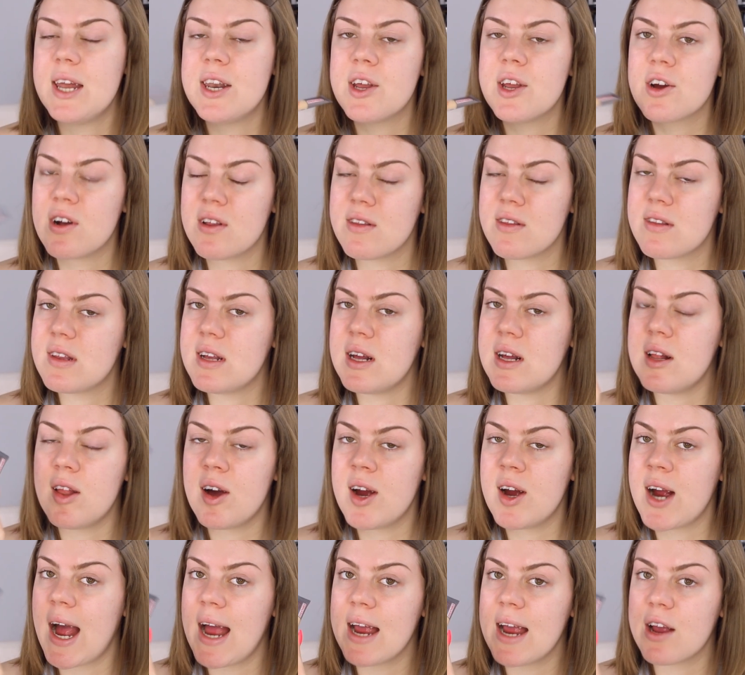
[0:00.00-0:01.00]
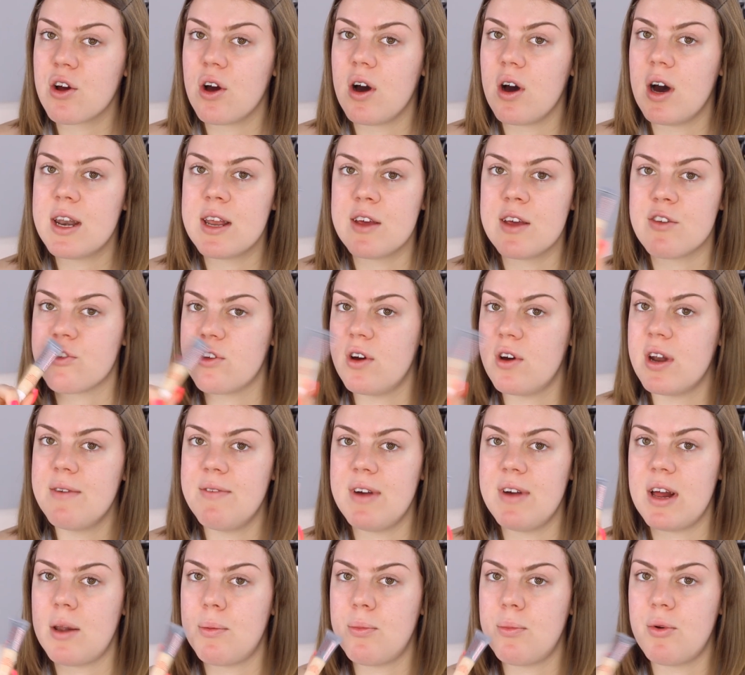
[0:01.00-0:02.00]
And the concealer I got is not
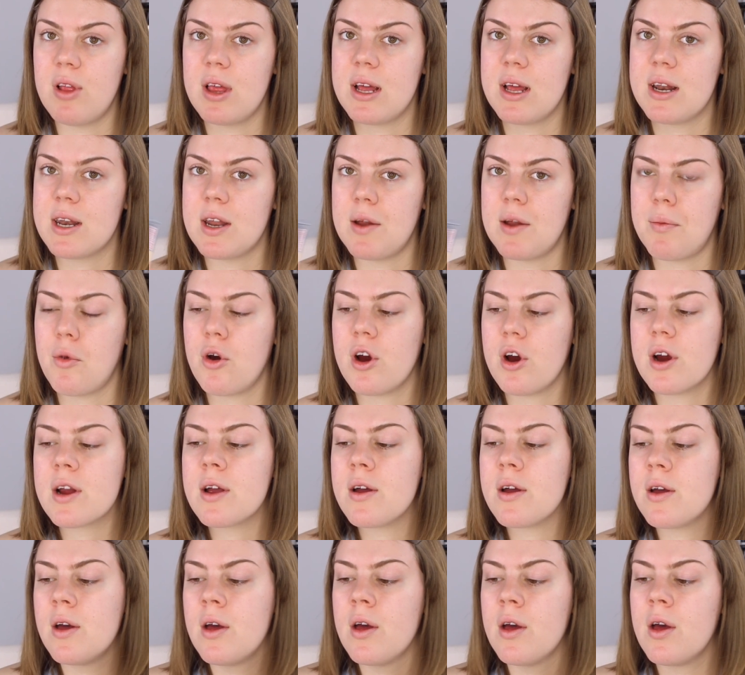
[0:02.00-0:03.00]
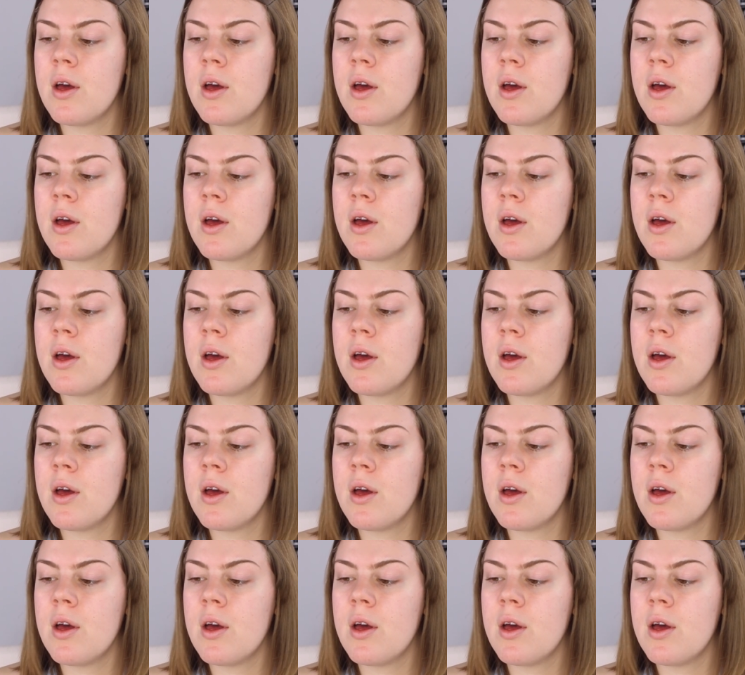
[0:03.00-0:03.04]
available in Denmark.